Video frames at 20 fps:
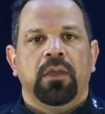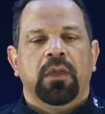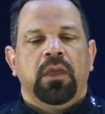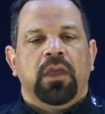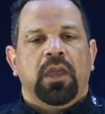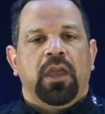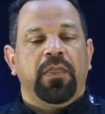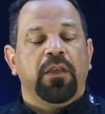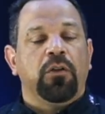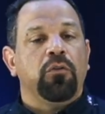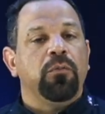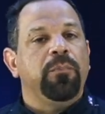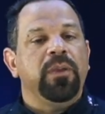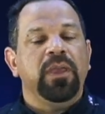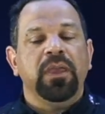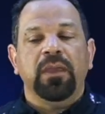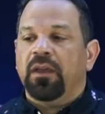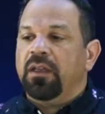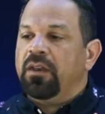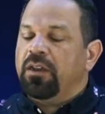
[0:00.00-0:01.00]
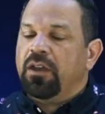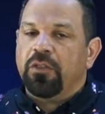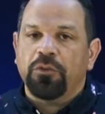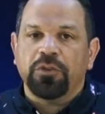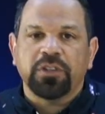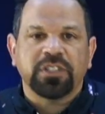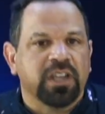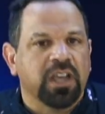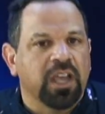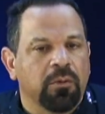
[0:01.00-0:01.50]
And there will be another
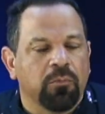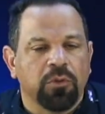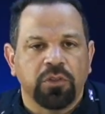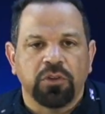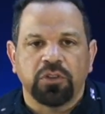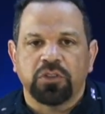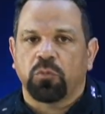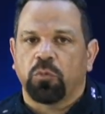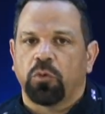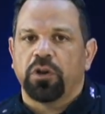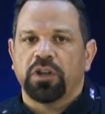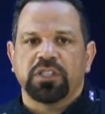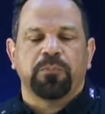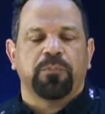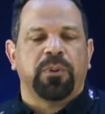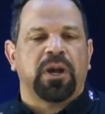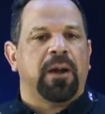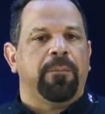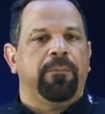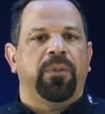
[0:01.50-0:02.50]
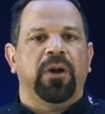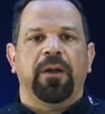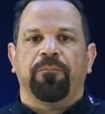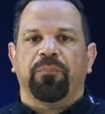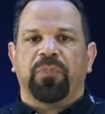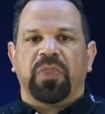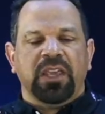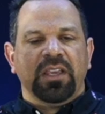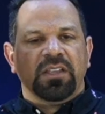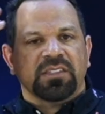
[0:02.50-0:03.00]
time where those words pop up,
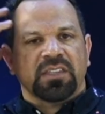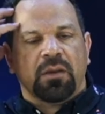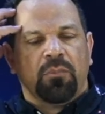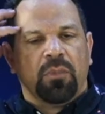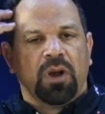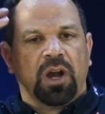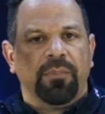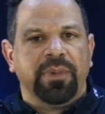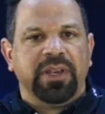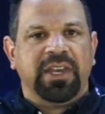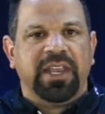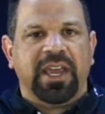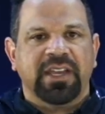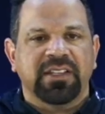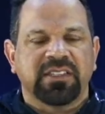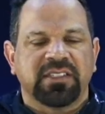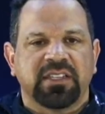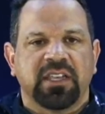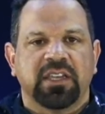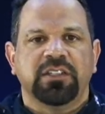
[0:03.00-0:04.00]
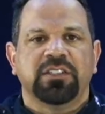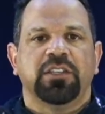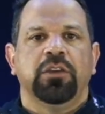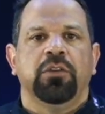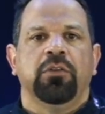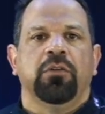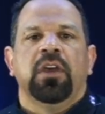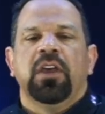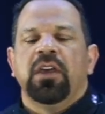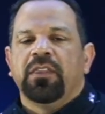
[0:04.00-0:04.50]
things that mom and dad said to
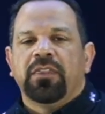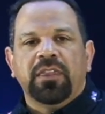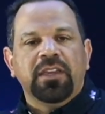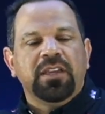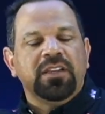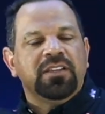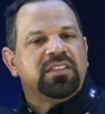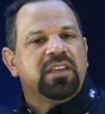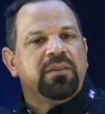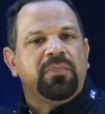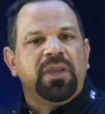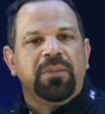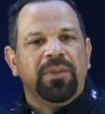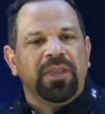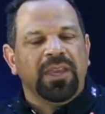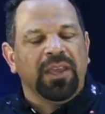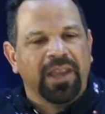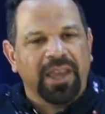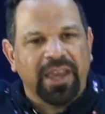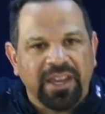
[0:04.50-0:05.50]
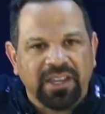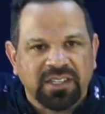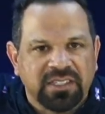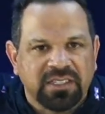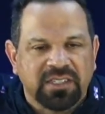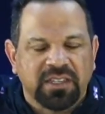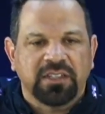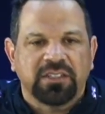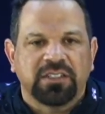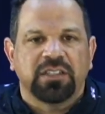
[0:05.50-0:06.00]
you, things that maybe an ex
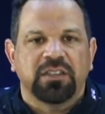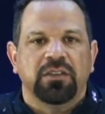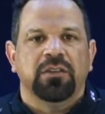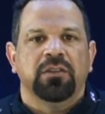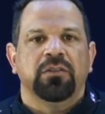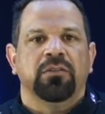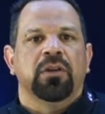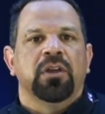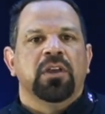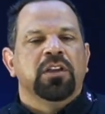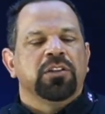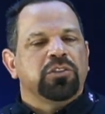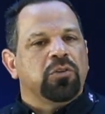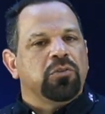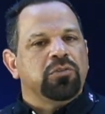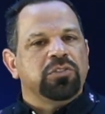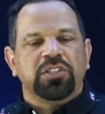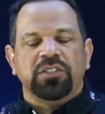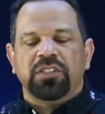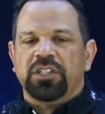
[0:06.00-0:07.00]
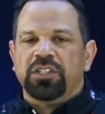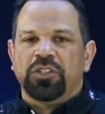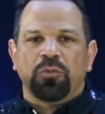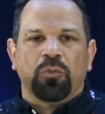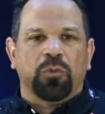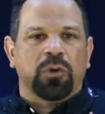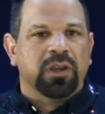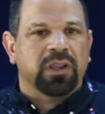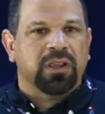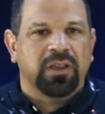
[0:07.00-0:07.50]
said to you, told you that you
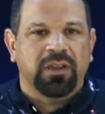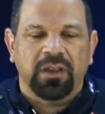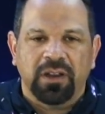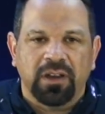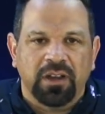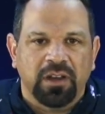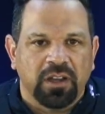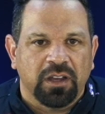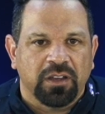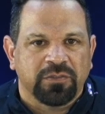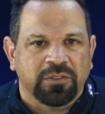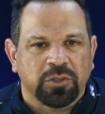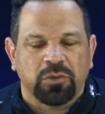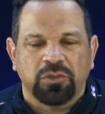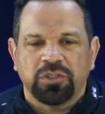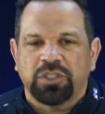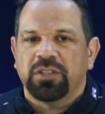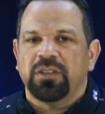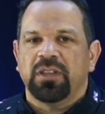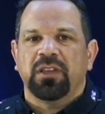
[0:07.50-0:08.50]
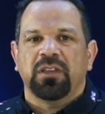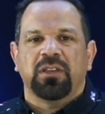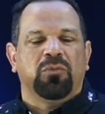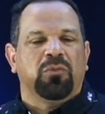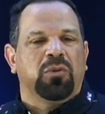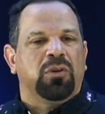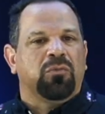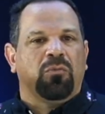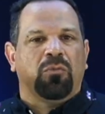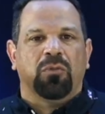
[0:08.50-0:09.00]
weren't good enough, told you that you
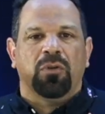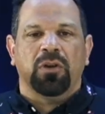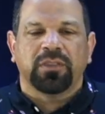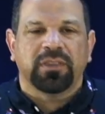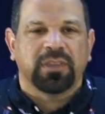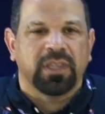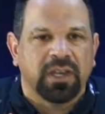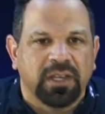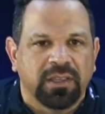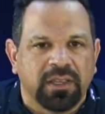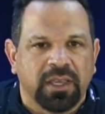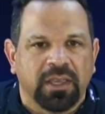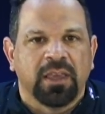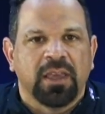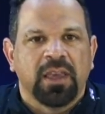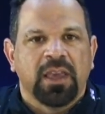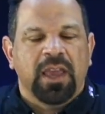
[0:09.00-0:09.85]
weren't worth anything.